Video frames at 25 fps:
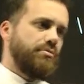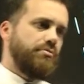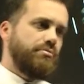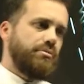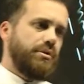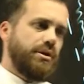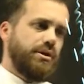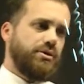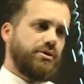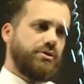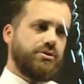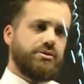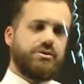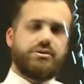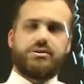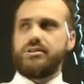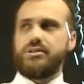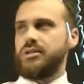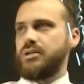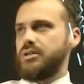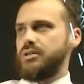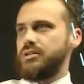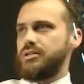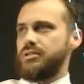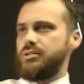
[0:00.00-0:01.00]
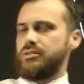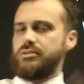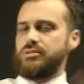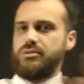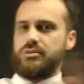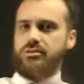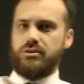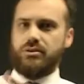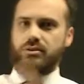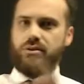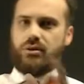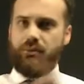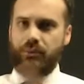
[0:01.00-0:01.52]
because
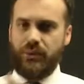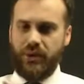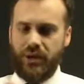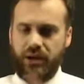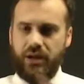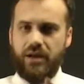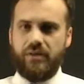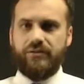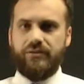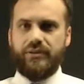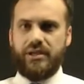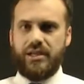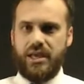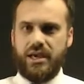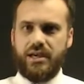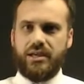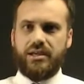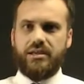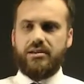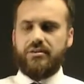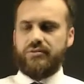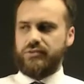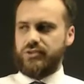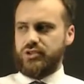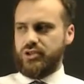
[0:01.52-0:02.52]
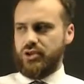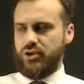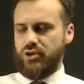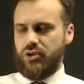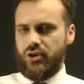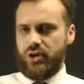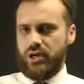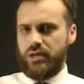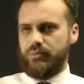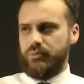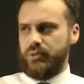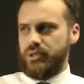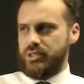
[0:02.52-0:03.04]
we don't have a negative
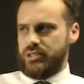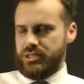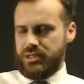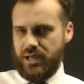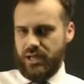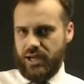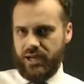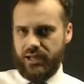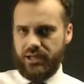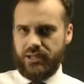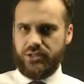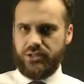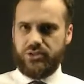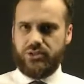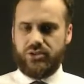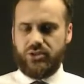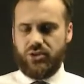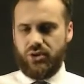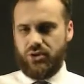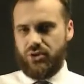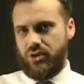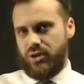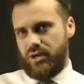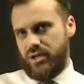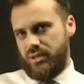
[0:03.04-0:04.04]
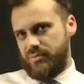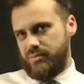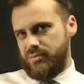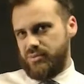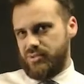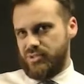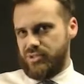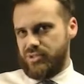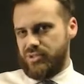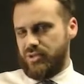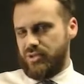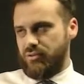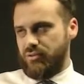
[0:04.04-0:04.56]
time. We start at time
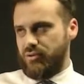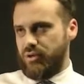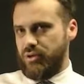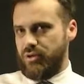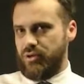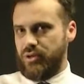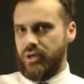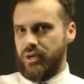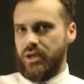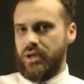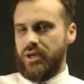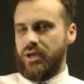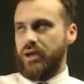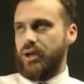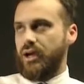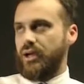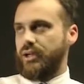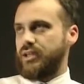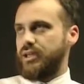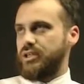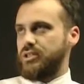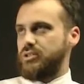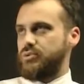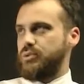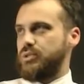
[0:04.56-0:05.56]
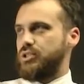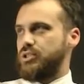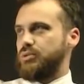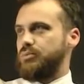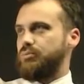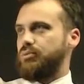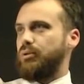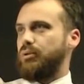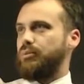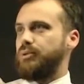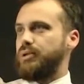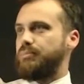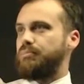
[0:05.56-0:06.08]
0. I guess we should
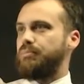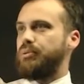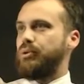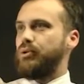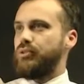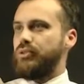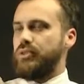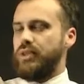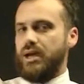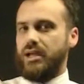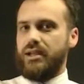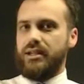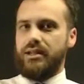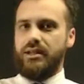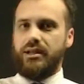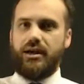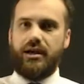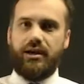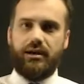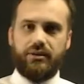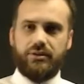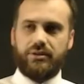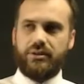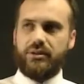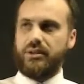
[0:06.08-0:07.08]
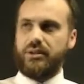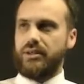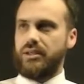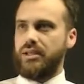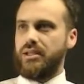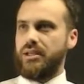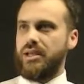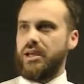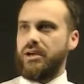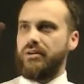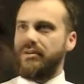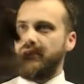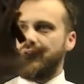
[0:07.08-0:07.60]
probably put that
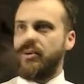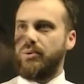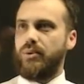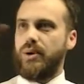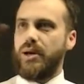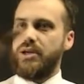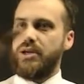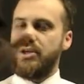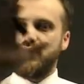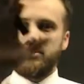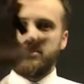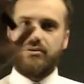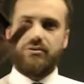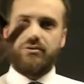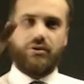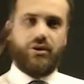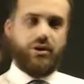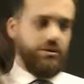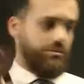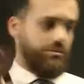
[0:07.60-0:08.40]
in our equation right